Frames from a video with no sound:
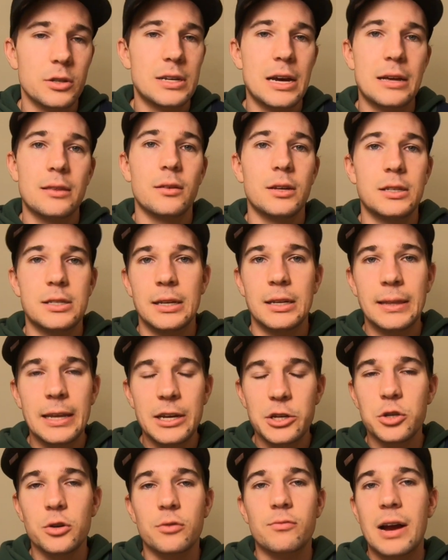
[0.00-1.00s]
athletes,
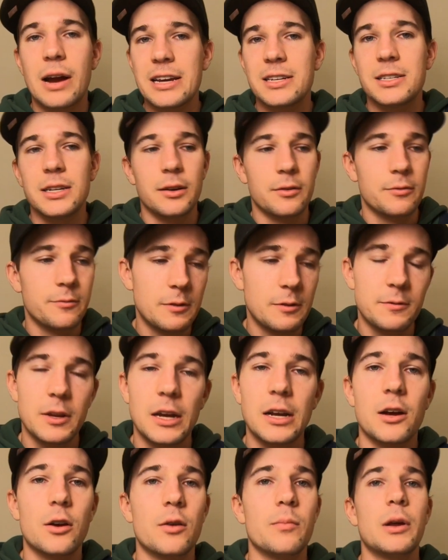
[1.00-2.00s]
unless you're racing a
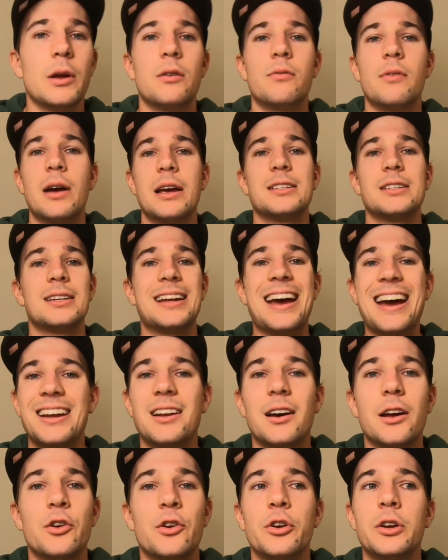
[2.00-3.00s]
1500 meter race, an
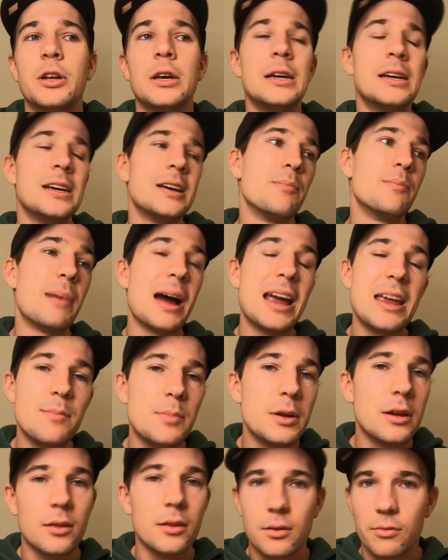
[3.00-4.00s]
800,
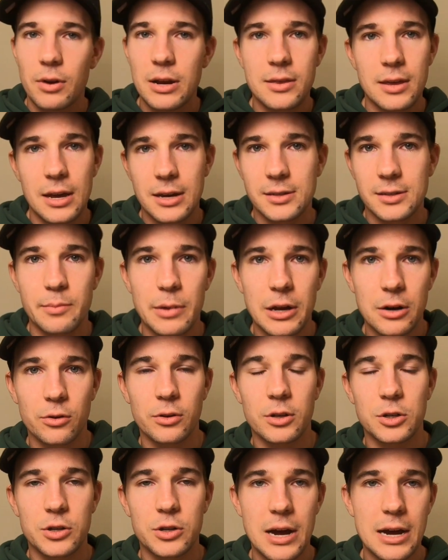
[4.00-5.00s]
maybe a 3000 meter on
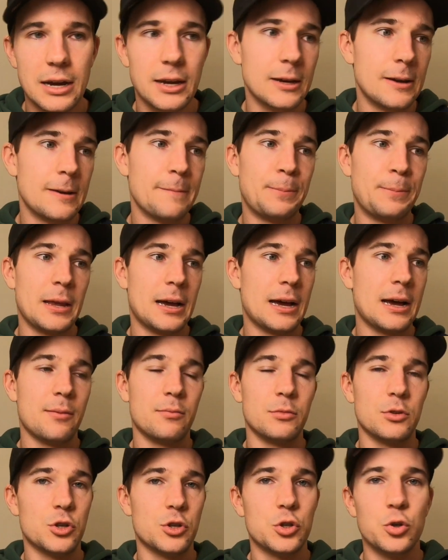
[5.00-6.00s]
the track,
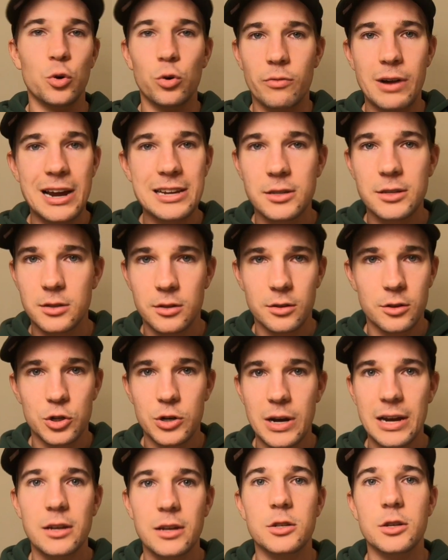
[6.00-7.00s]
short races on the
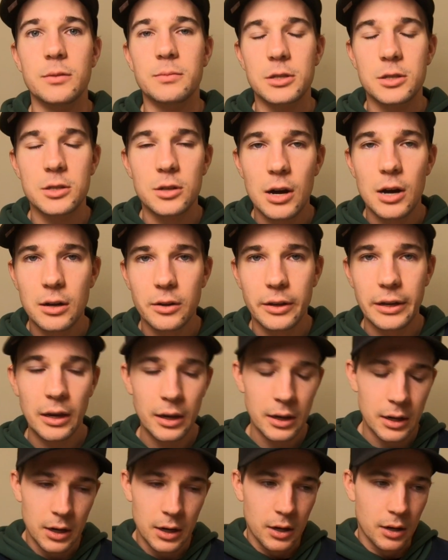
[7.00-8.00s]
track in terms of cycling,
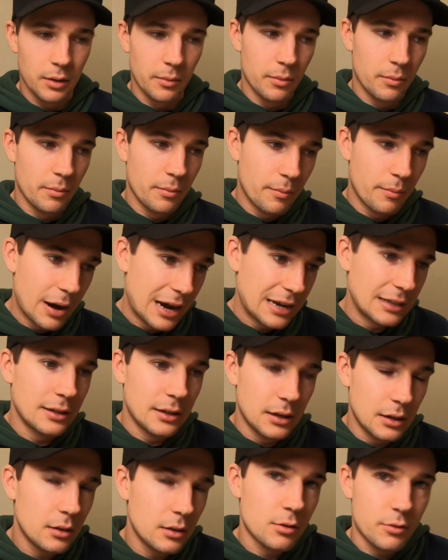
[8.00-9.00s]

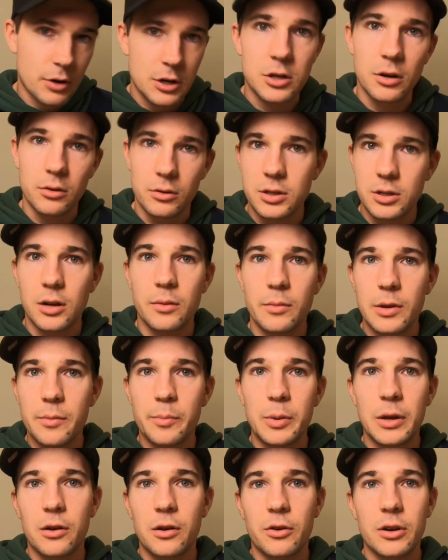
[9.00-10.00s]
mainly threshold is going to be a
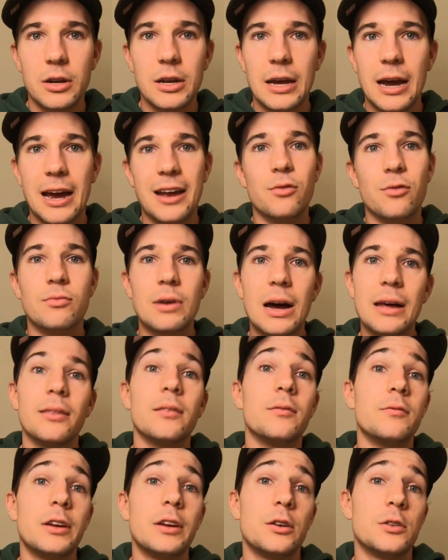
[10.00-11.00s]
better indicator rather
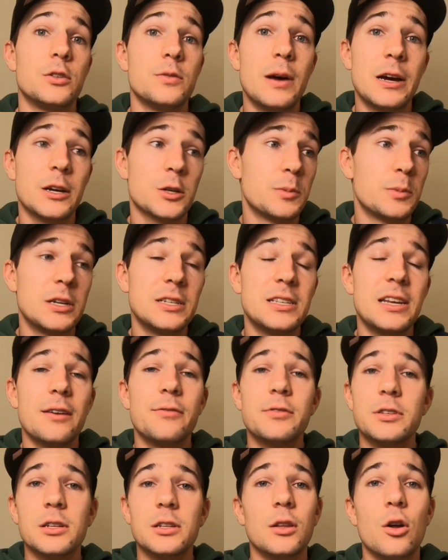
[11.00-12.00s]
than VO2 max, because the
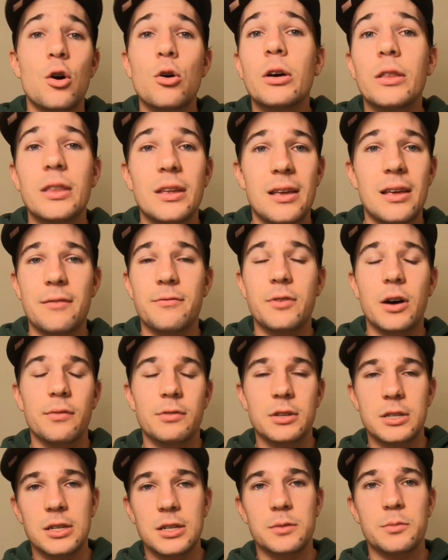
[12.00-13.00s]
efforts are longer than that 5 to
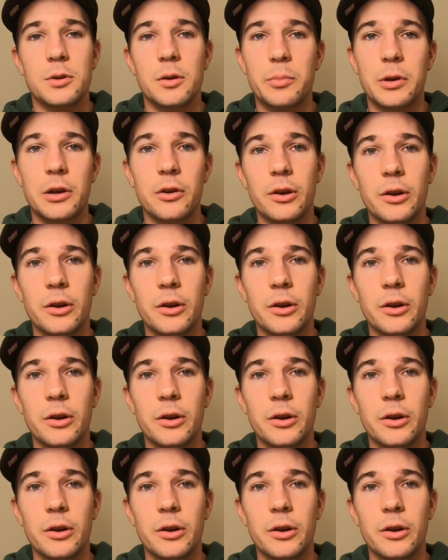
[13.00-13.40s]
6 minute period.